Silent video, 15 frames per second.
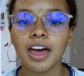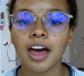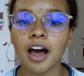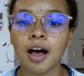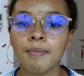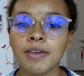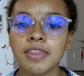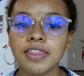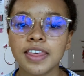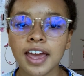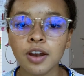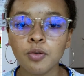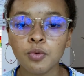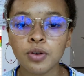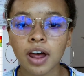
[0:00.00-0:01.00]
And
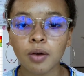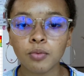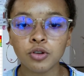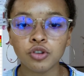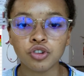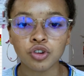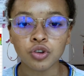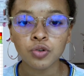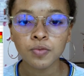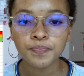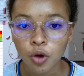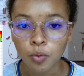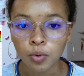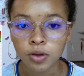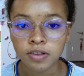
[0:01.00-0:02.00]
then what I would do
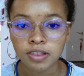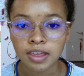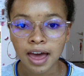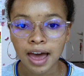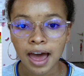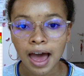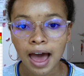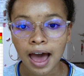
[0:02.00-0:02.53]
was that